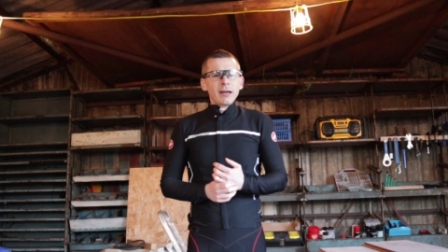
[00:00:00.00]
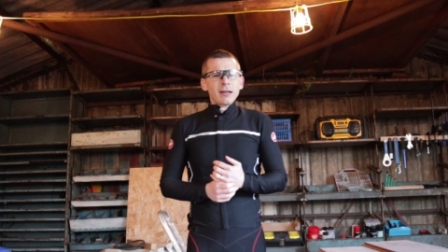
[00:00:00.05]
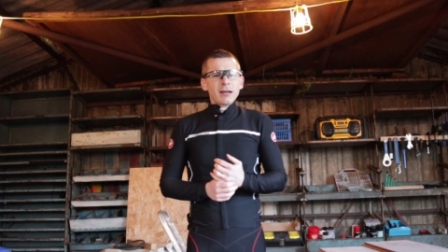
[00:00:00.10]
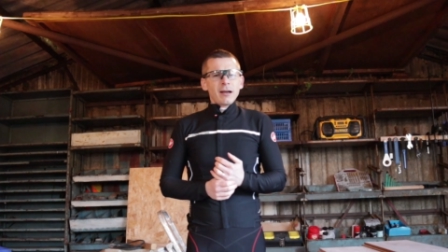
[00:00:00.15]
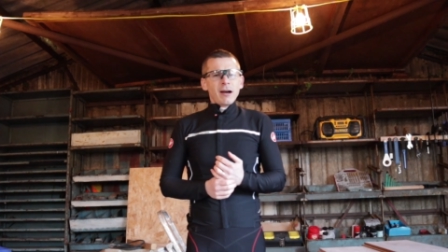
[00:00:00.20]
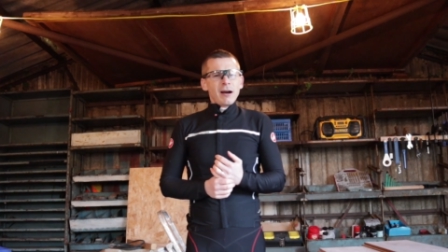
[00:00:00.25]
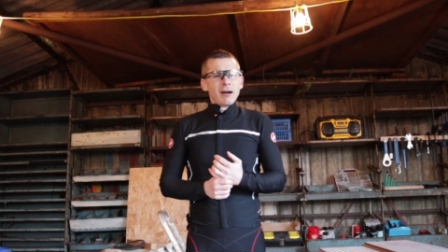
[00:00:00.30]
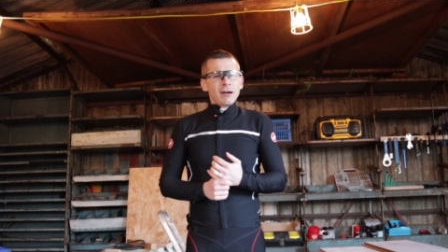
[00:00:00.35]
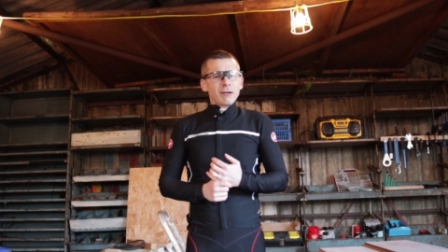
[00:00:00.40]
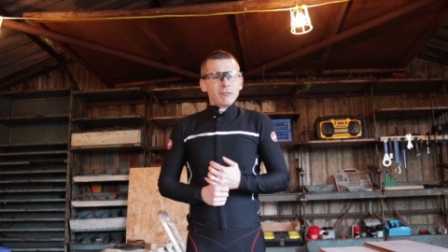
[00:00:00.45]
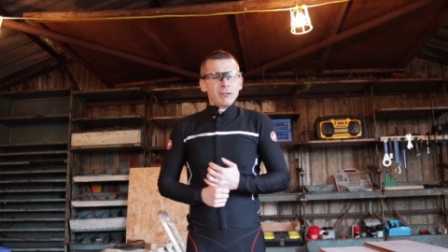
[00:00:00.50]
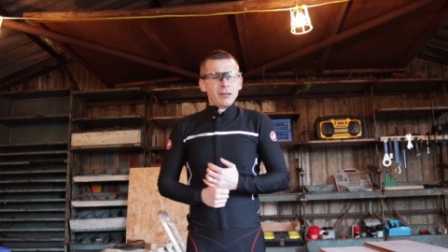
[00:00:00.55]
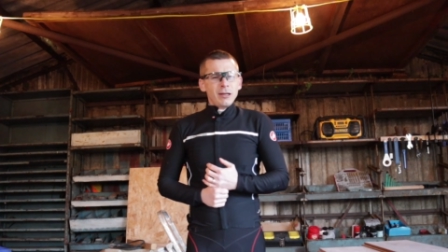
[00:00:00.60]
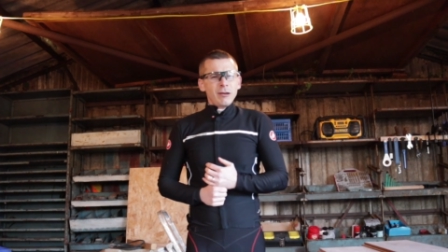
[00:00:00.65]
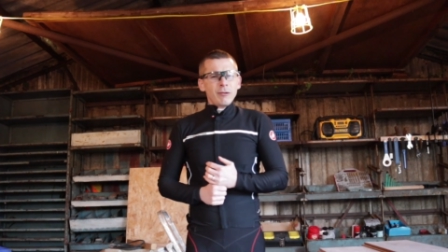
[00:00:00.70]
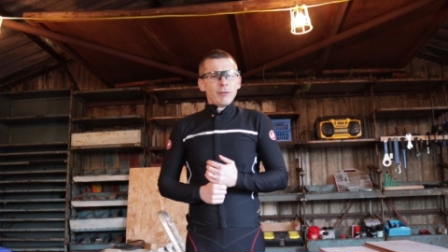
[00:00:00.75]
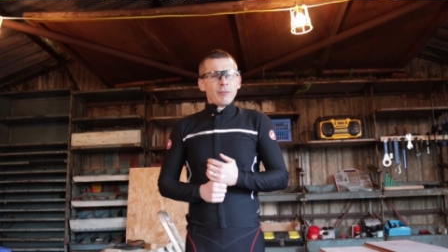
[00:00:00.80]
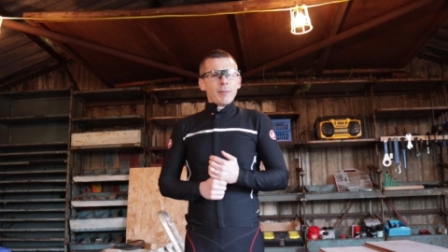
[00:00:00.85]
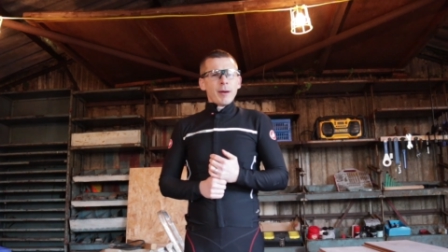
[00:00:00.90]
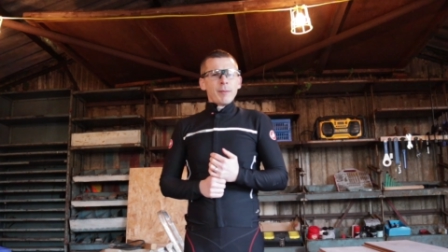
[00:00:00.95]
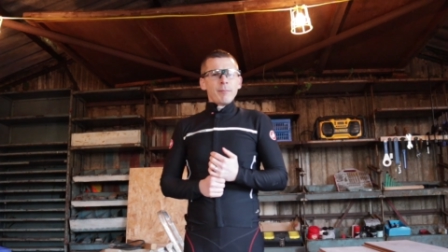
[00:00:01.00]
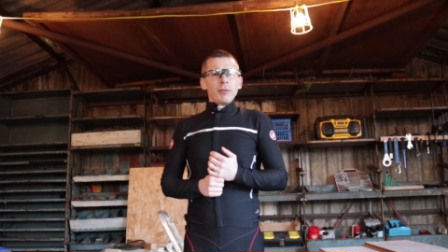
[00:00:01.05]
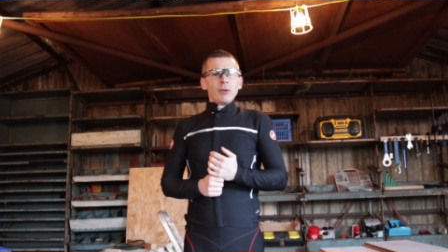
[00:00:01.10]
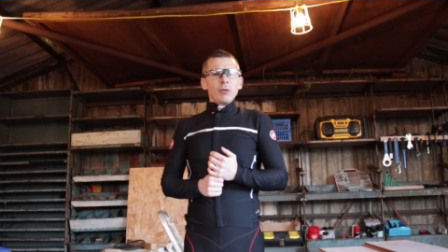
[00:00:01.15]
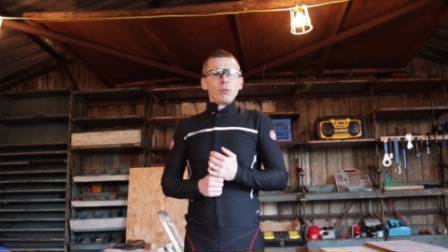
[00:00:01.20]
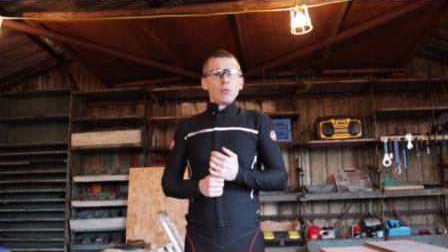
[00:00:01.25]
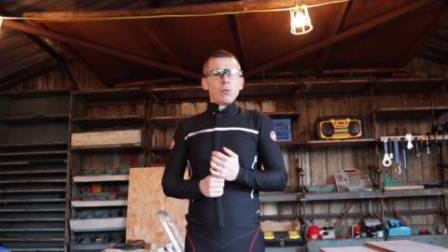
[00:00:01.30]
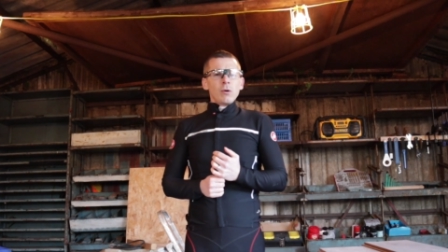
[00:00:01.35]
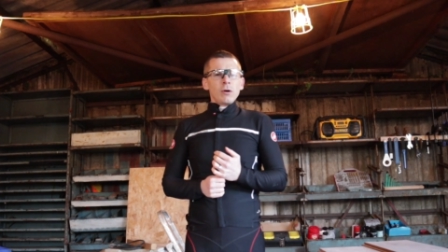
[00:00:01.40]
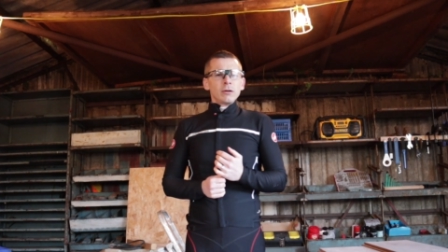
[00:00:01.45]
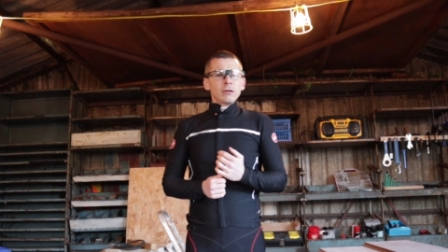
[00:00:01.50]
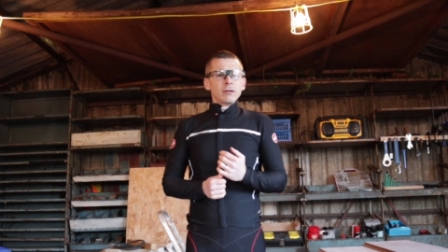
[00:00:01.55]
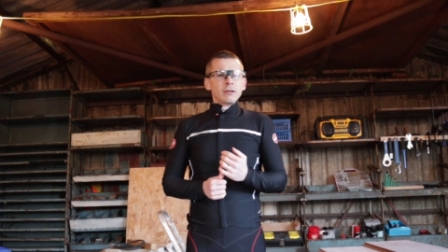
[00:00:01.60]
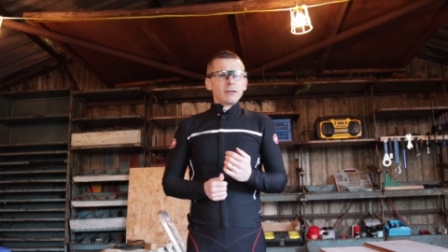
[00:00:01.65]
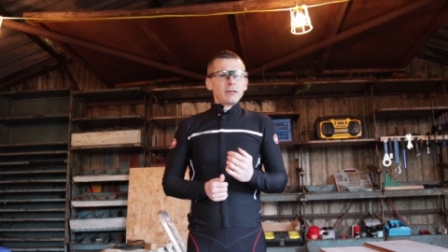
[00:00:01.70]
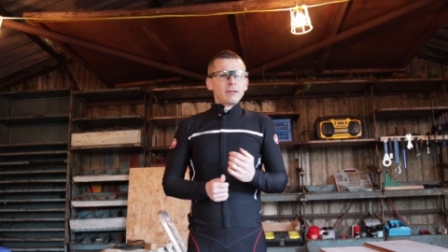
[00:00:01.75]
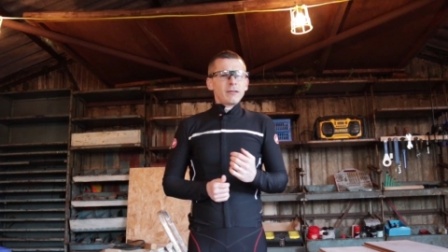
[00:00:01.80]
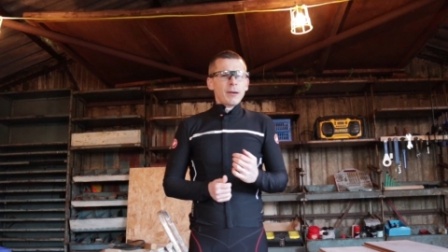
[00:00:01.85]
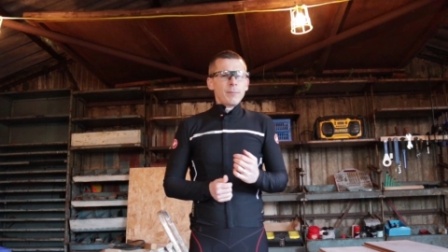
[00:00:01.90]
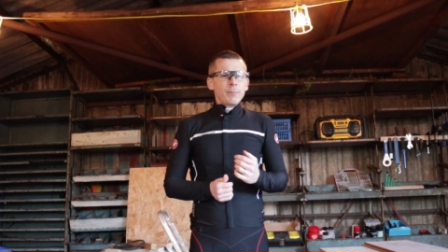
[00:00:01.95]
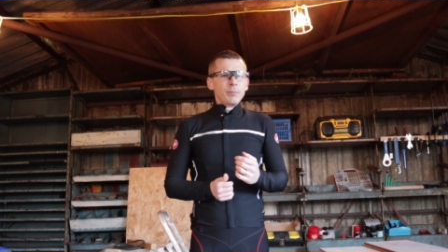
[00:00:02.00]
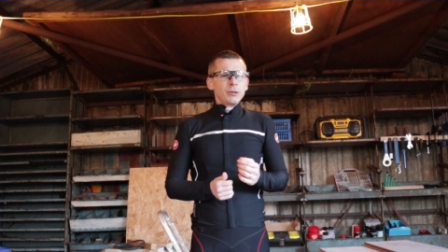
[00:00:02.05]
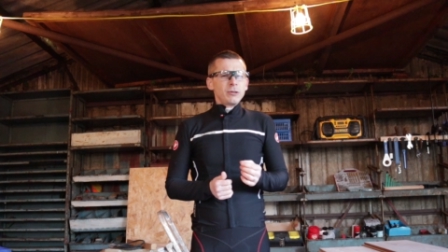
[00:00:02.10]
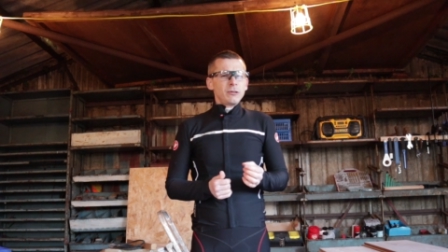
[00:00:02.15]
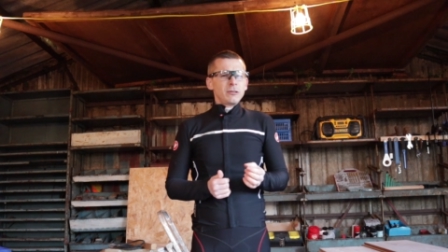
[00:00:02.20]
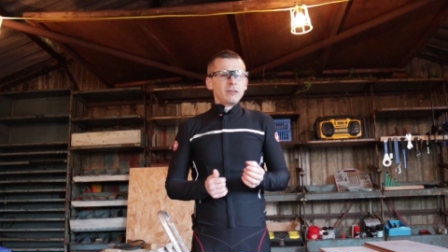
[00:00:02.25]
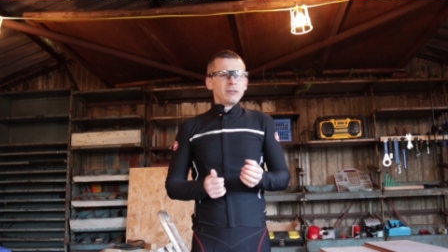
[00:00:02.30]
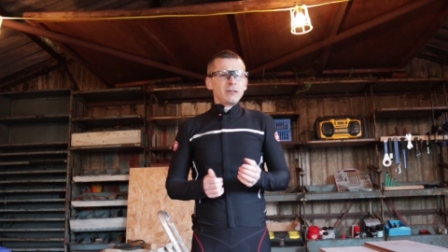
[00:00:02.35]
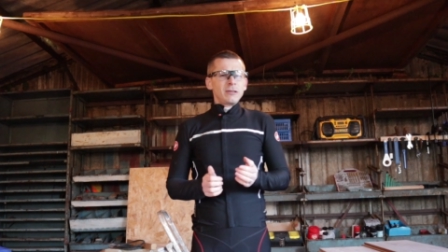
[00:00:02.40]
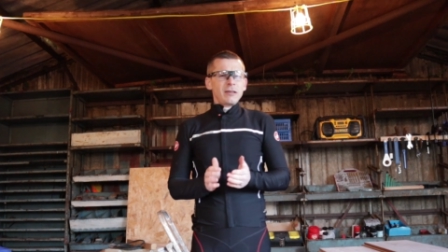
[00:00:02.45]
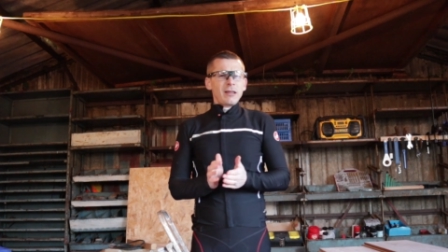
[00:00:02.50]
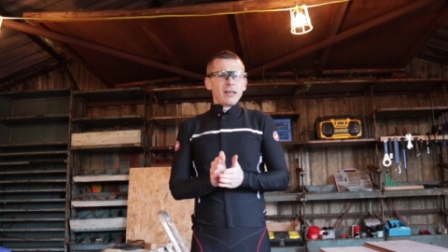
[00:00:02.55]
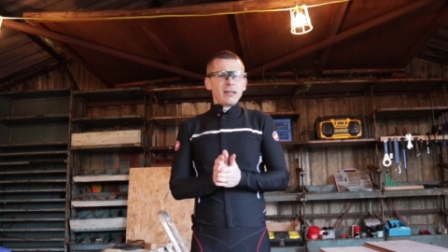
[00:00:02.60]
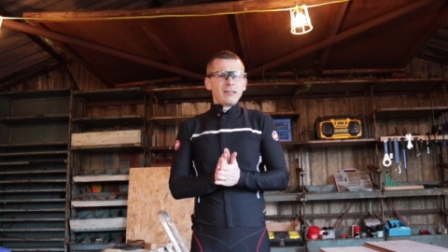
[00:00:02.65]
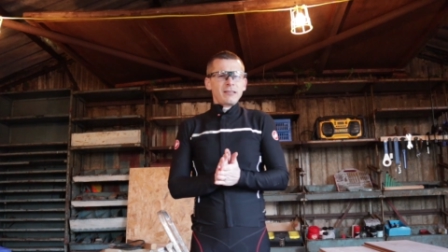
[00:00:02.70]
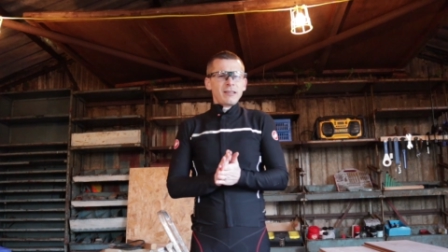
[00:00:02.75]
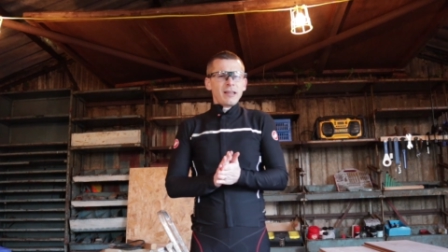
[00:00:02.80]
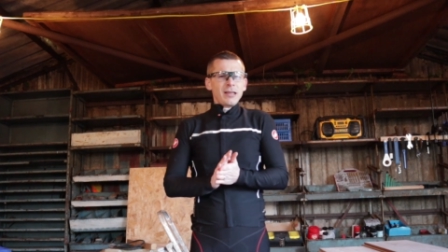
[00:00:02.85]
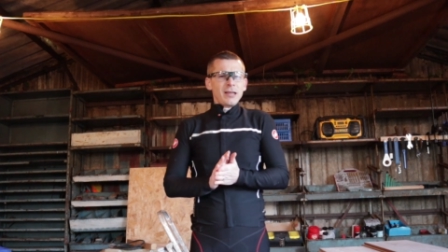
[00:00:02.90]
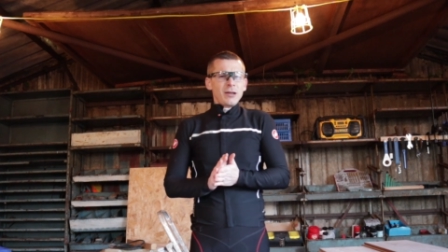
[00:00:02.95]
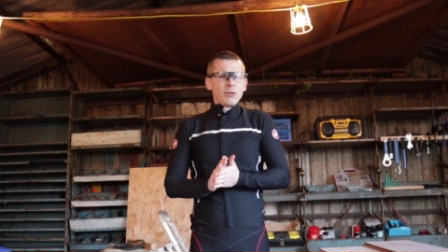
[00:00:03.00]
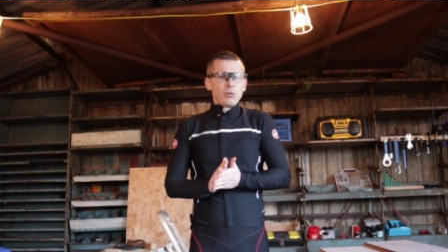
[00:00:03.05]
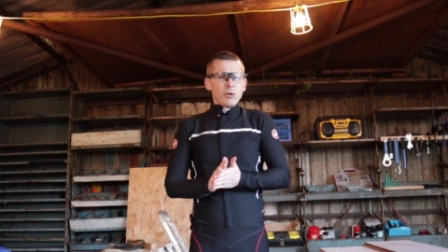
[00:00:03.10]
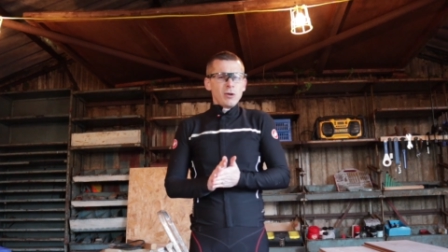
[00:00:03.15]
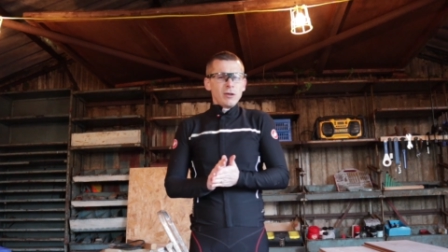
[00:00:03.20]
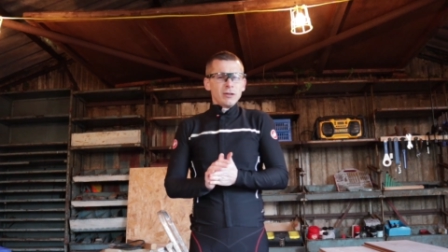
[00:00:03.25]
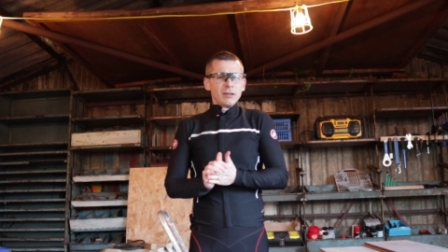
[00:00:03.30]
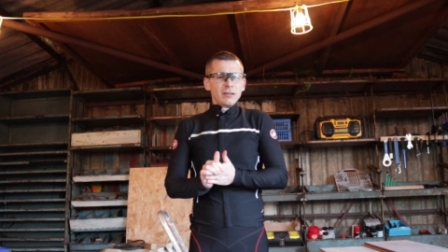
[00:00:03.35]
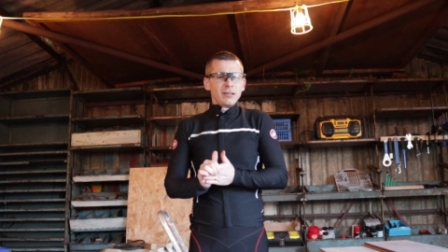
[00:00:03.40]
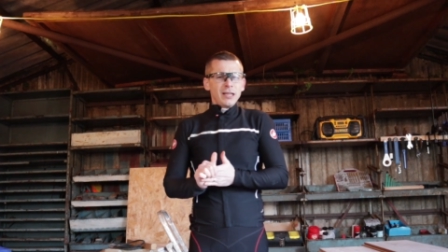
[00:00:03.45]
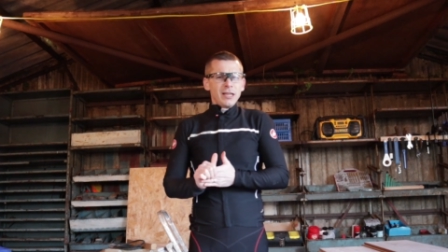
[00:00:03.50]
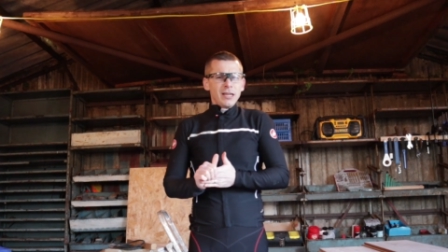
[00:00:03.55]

I can't really remember what temperatures they say it works